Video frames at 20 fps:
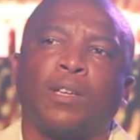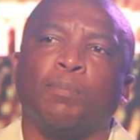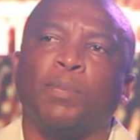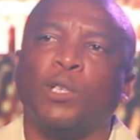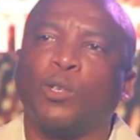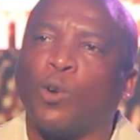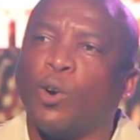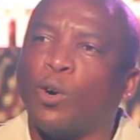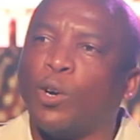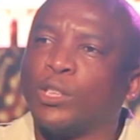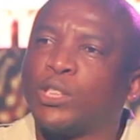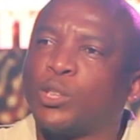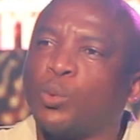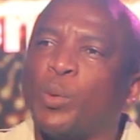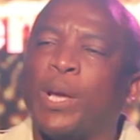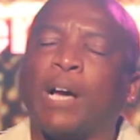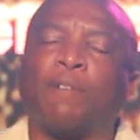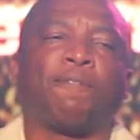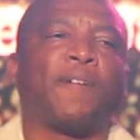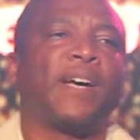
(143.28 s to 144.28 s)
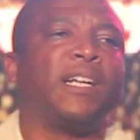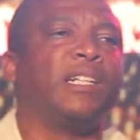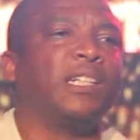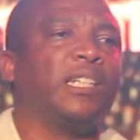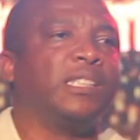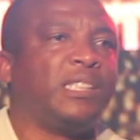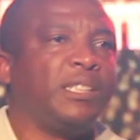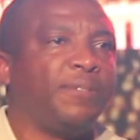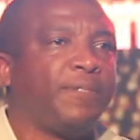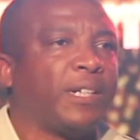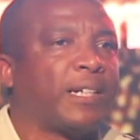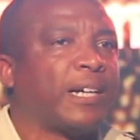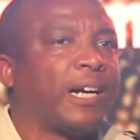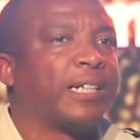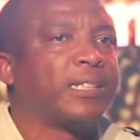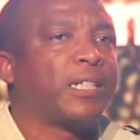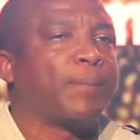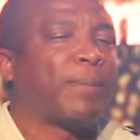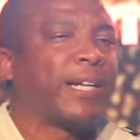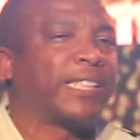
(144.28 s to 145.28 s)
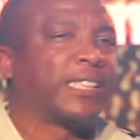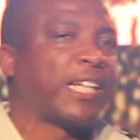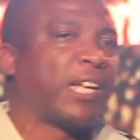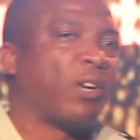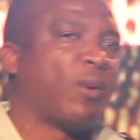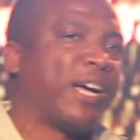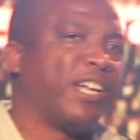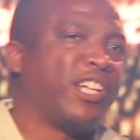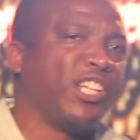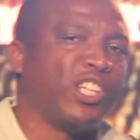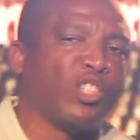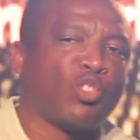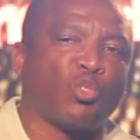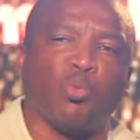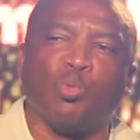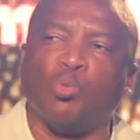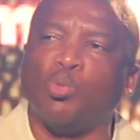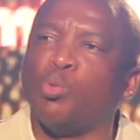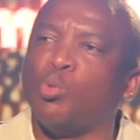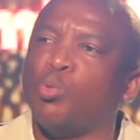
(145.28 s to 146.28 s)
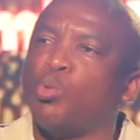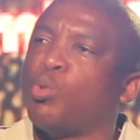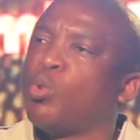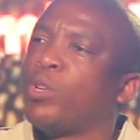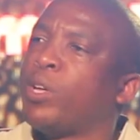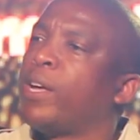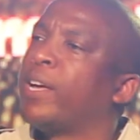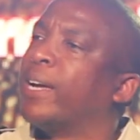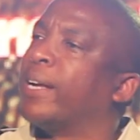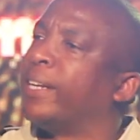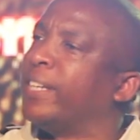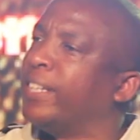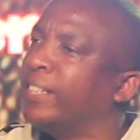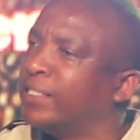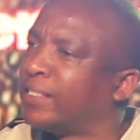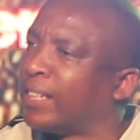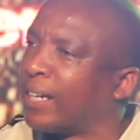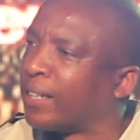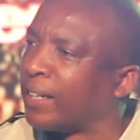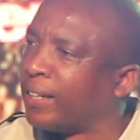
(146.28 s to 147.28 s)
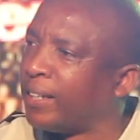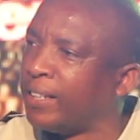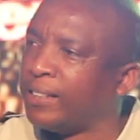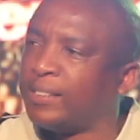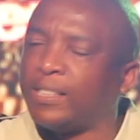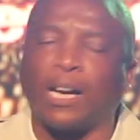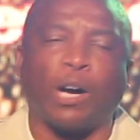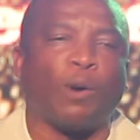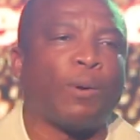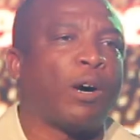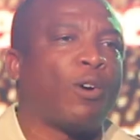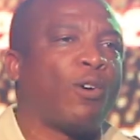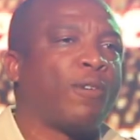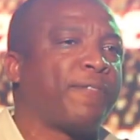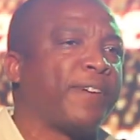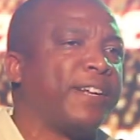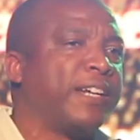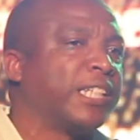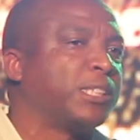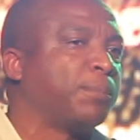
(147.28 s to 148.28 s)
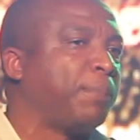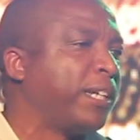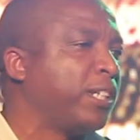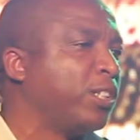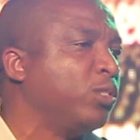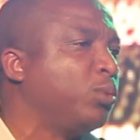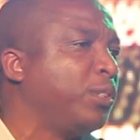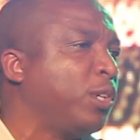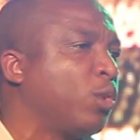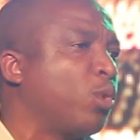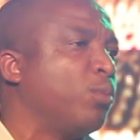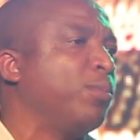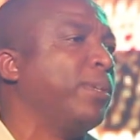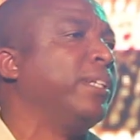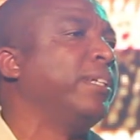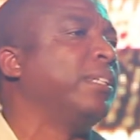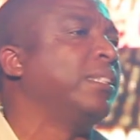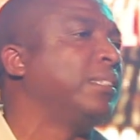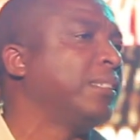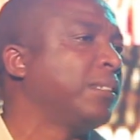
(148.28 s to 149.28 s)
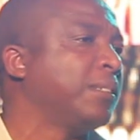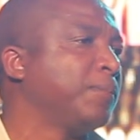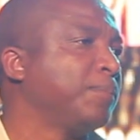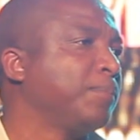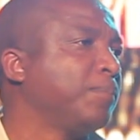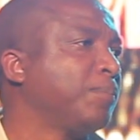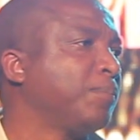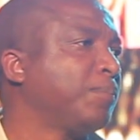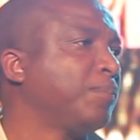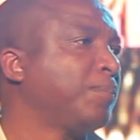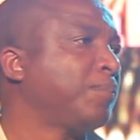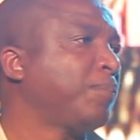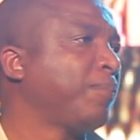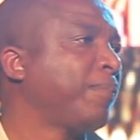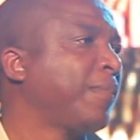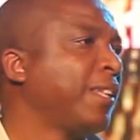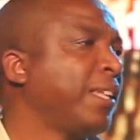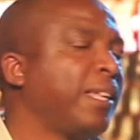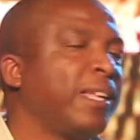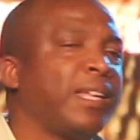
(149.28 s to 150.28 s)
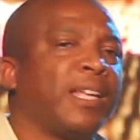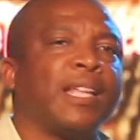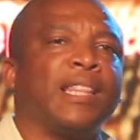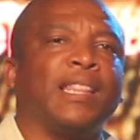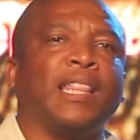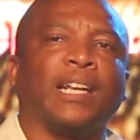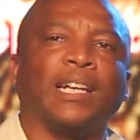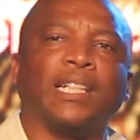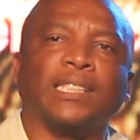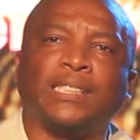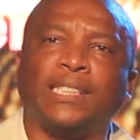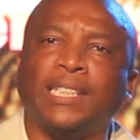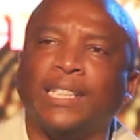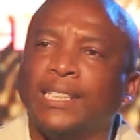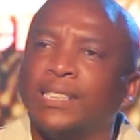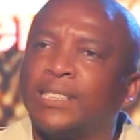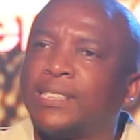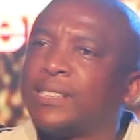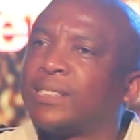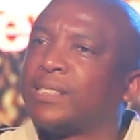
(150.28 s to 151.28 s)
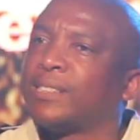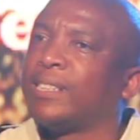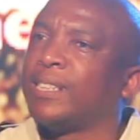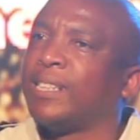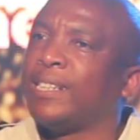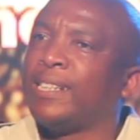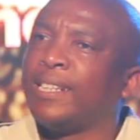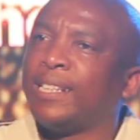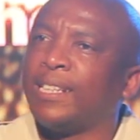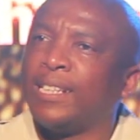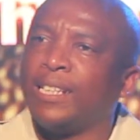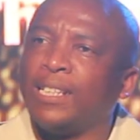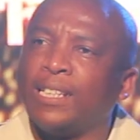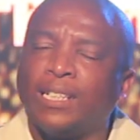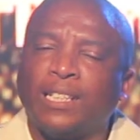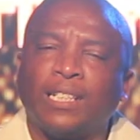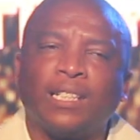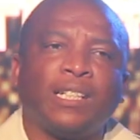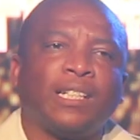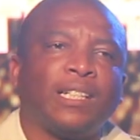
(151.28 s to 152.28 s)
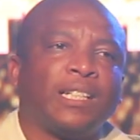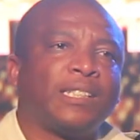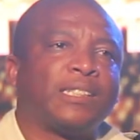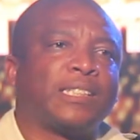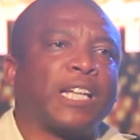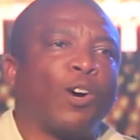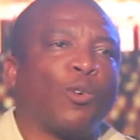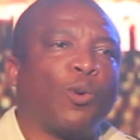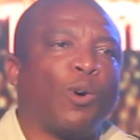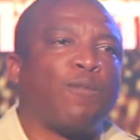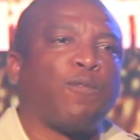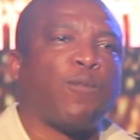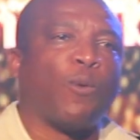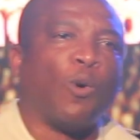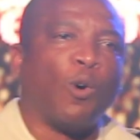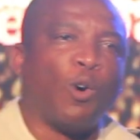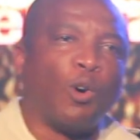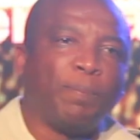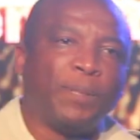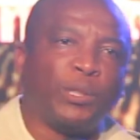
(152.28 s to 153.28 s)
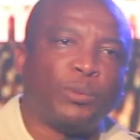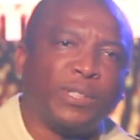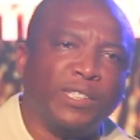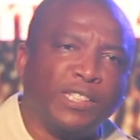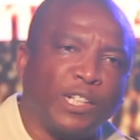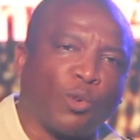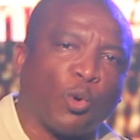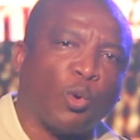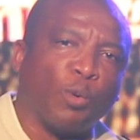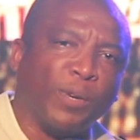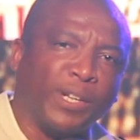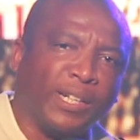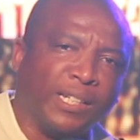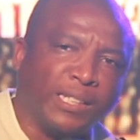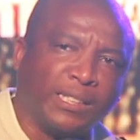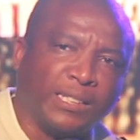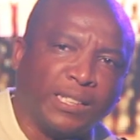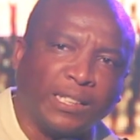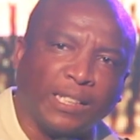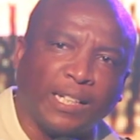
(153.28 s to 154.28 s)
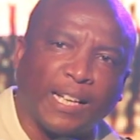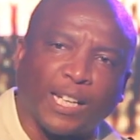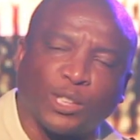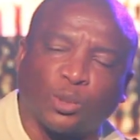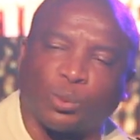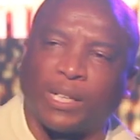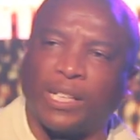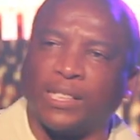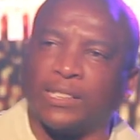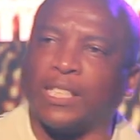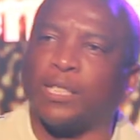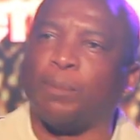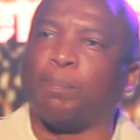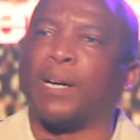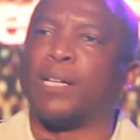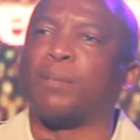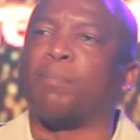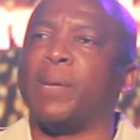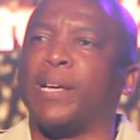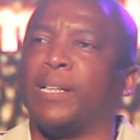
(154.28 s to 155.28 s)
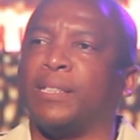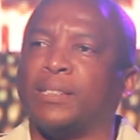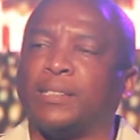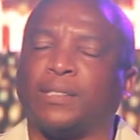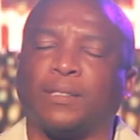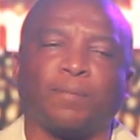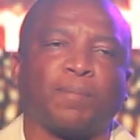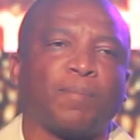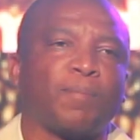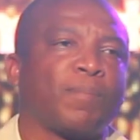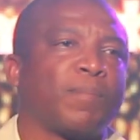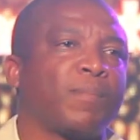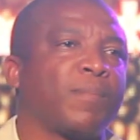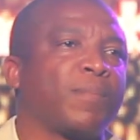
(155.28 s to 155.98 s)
Because we are finding it difficult, Bazalwane, to reintegrate our offenders back into the community. There is this tug of war between the community as well as the department.